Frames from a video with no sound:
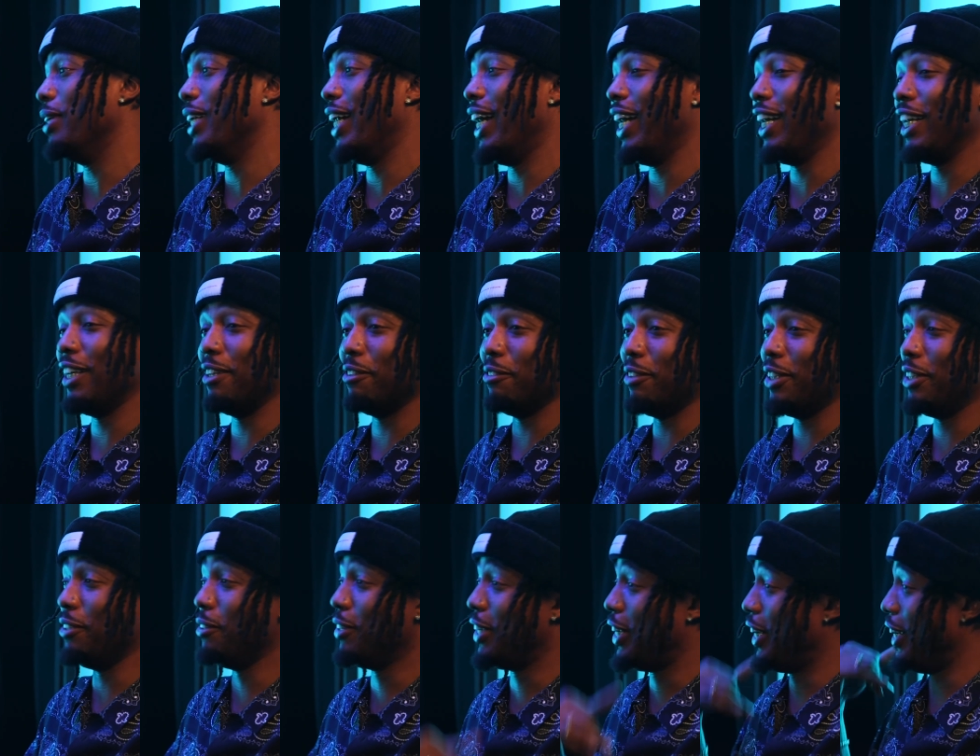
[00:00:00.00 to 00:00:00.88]
But like when
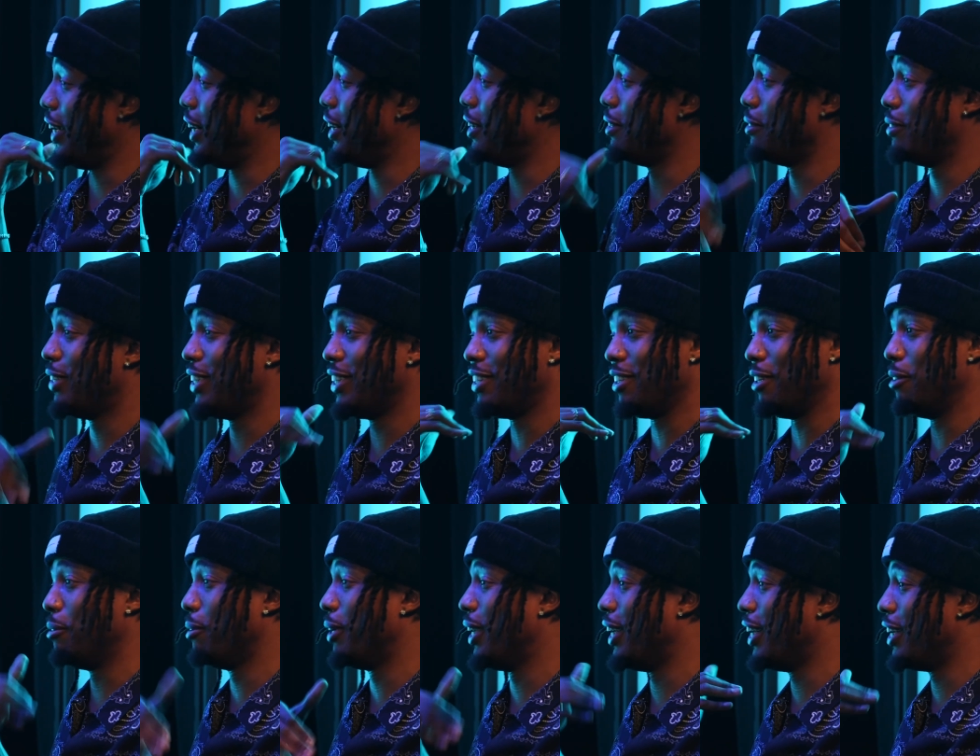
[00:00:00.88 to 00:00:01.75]
you get
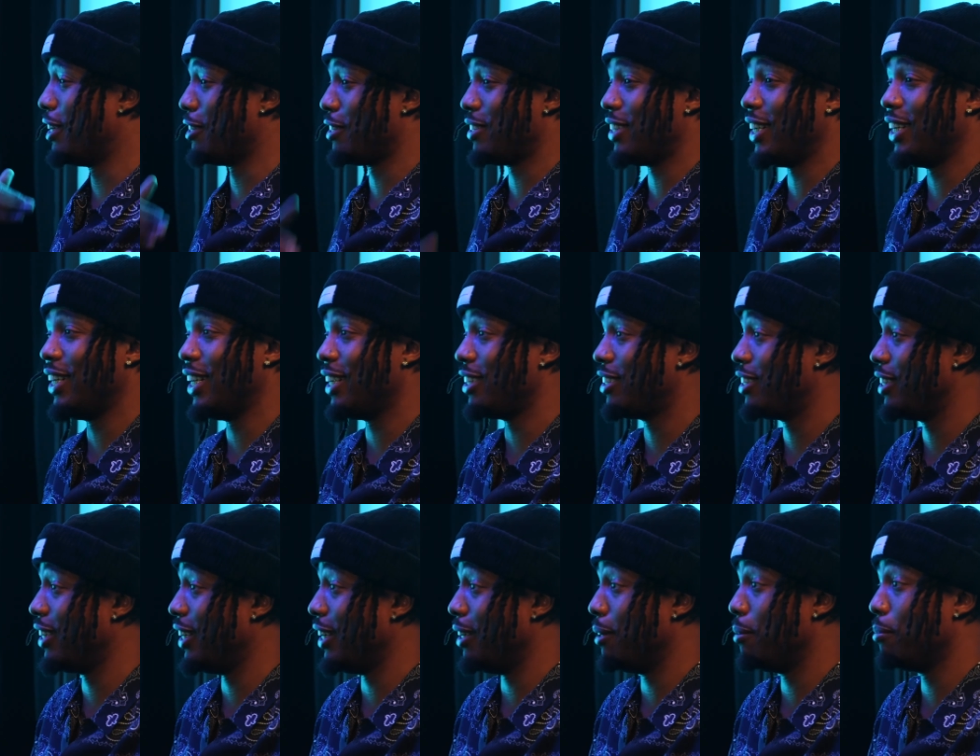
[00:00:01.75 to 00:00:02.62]
somewhere yeah. else, say that
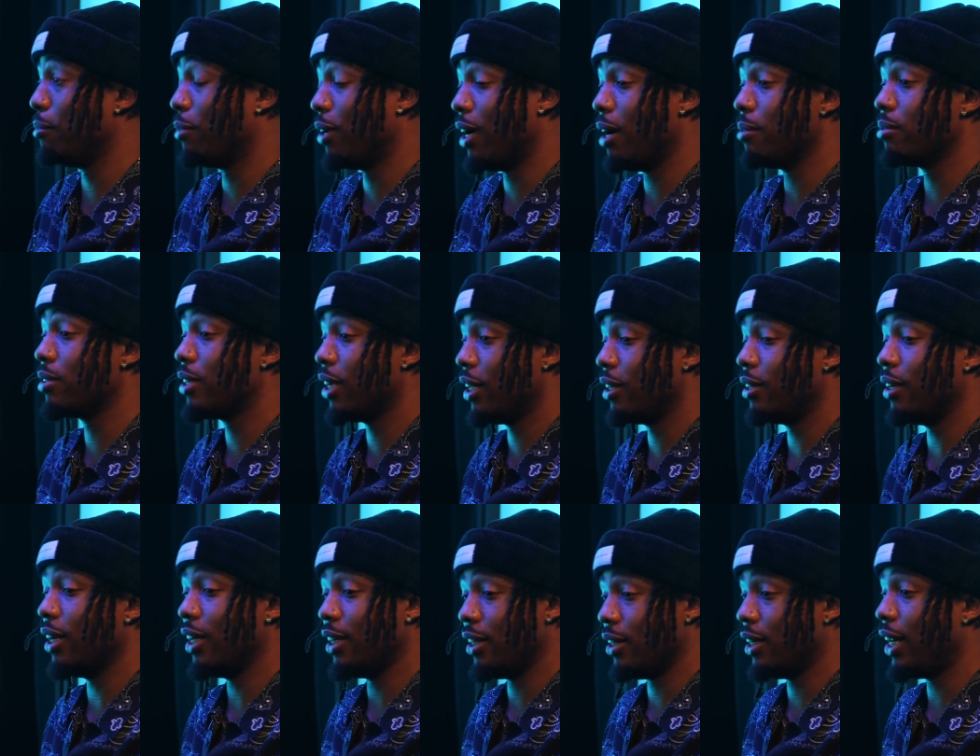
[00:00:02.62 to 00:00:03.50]
shit, yeah. bro. I'm
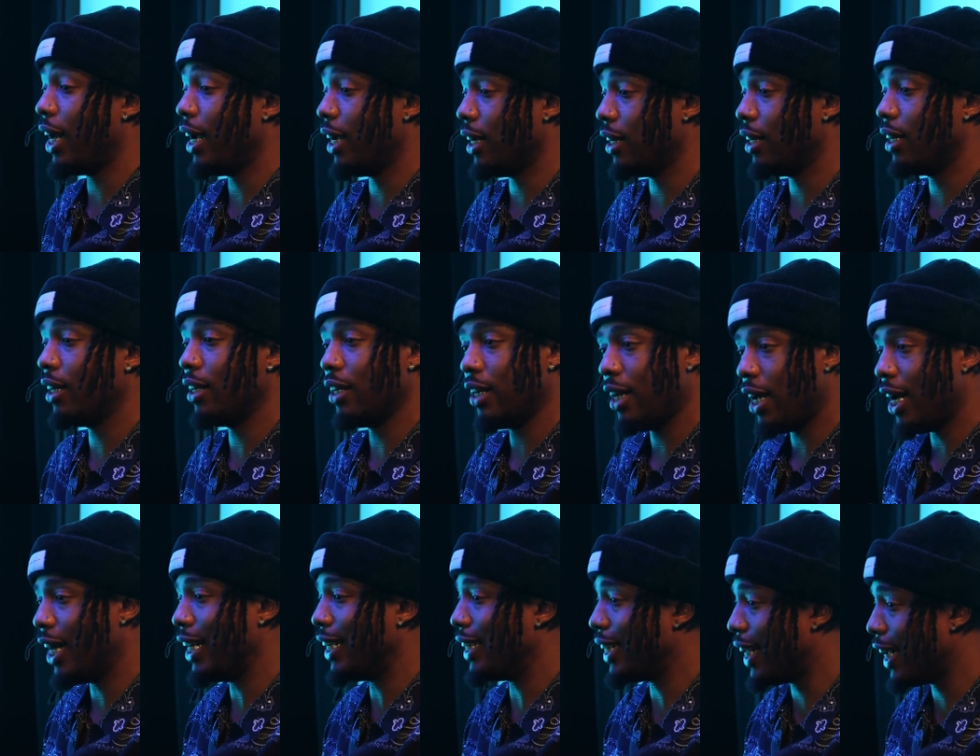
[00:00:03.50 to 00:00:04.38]
telling you, like
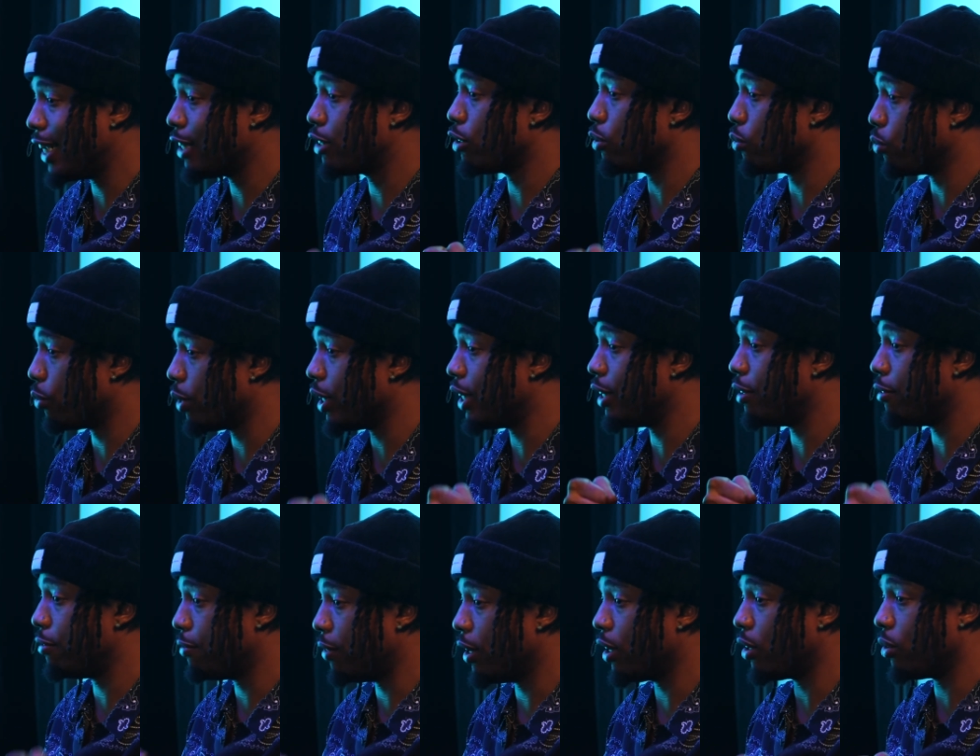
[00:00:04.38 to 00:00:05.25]
Atlanta really
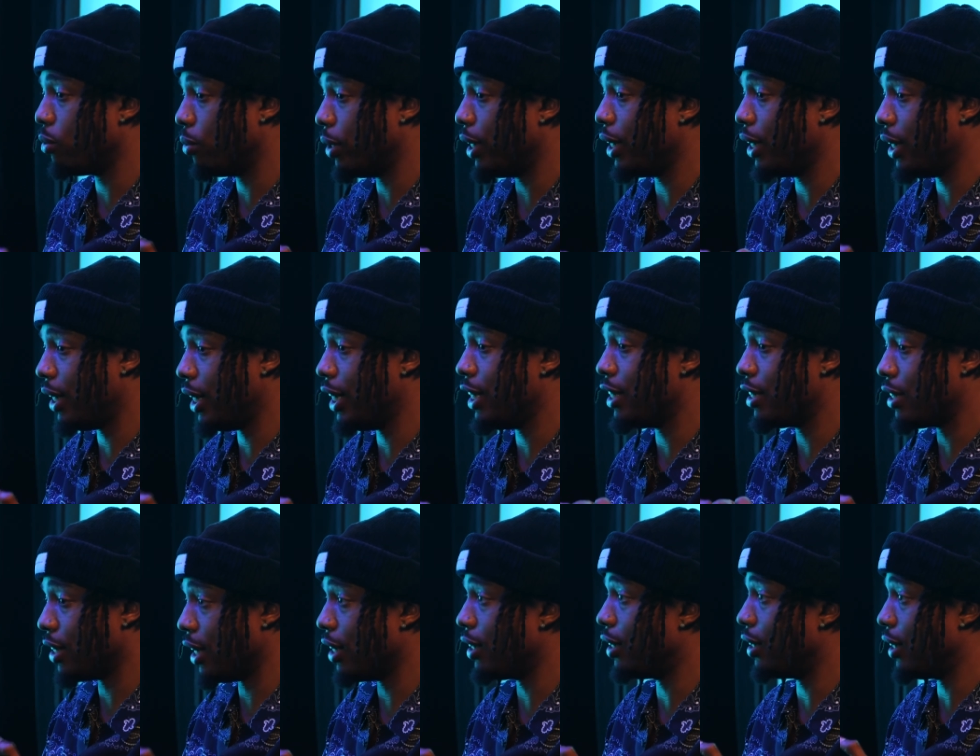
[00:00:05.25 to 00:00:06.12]
fuck with
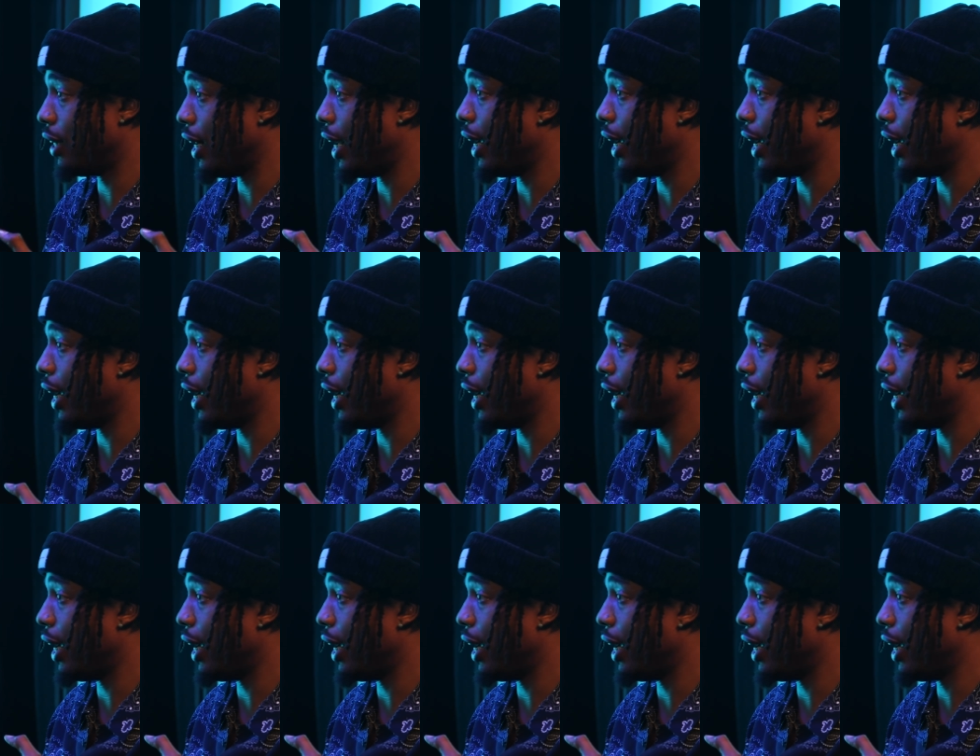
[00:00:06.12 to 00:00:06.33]
each other. Yeah.